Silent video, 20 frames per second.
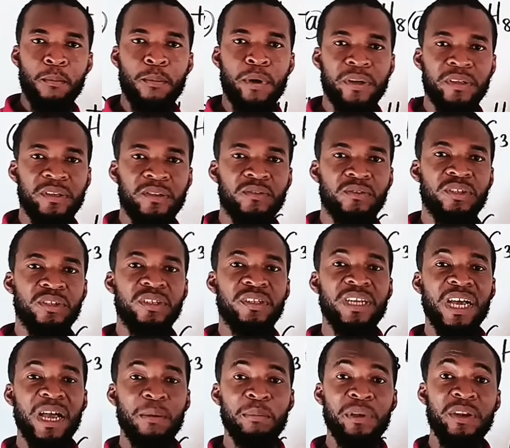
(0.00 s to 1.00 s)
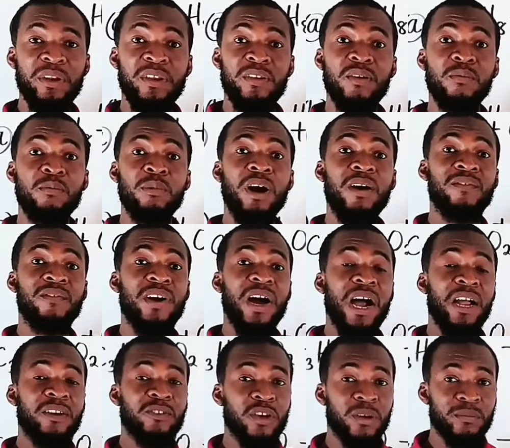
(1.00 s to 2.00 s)
But to determine the number of
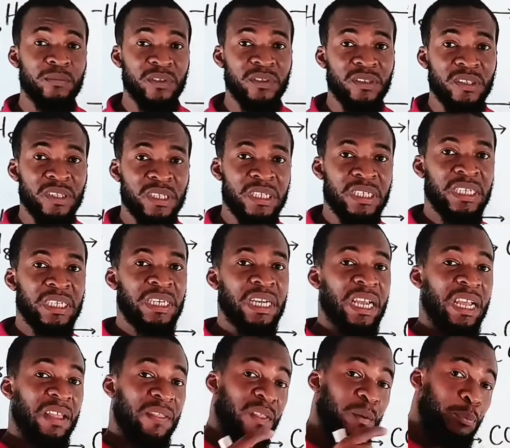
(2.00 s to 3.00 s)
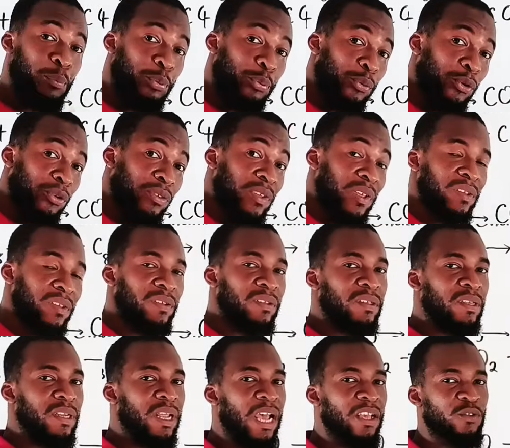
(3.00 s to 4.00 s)
atoms in the process,
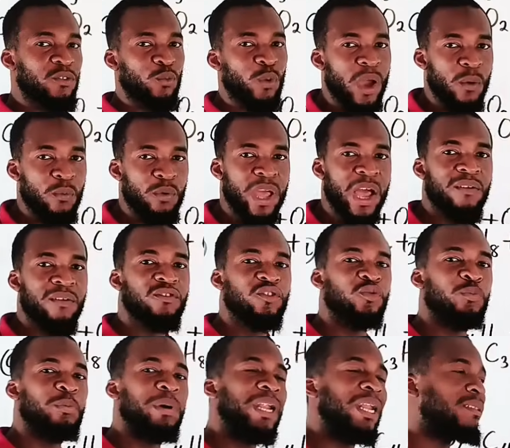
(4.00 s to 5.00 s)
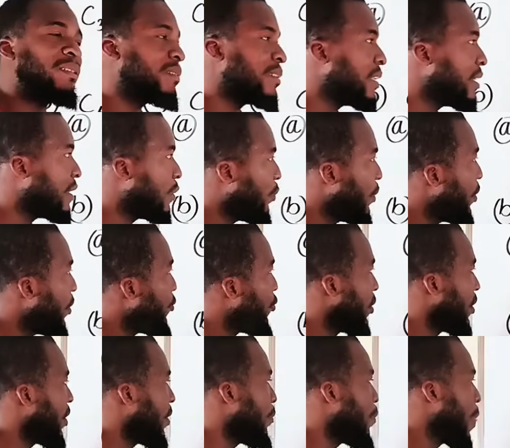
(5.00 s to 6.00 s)
that is where we have to balance the
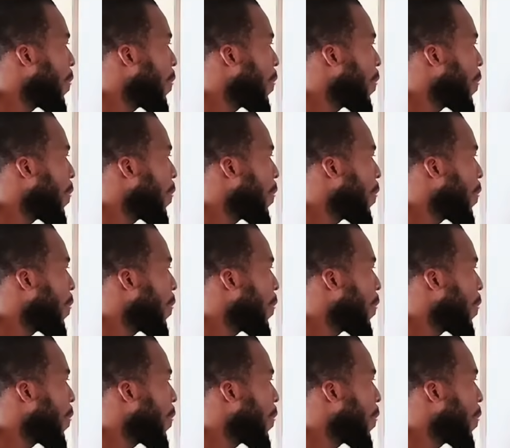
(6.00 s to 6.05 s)
equation.